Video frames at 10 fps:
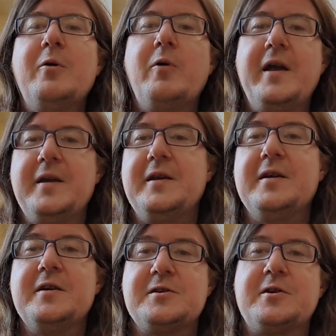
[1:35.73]
were in
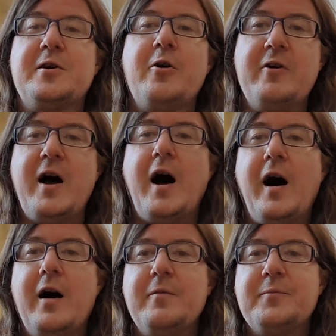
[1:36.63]
it as a
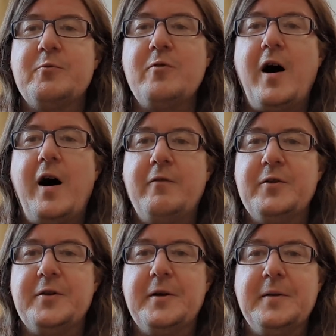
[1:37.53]
career rather
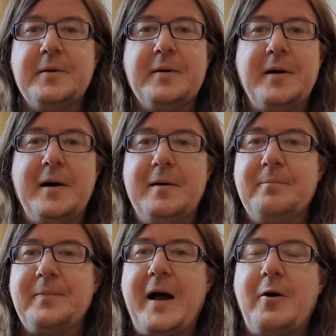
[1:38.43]
than
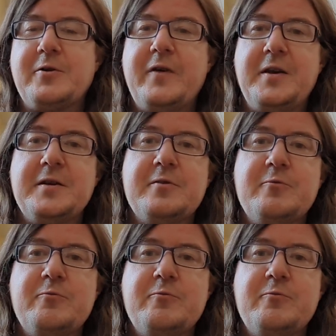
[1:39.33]
out of any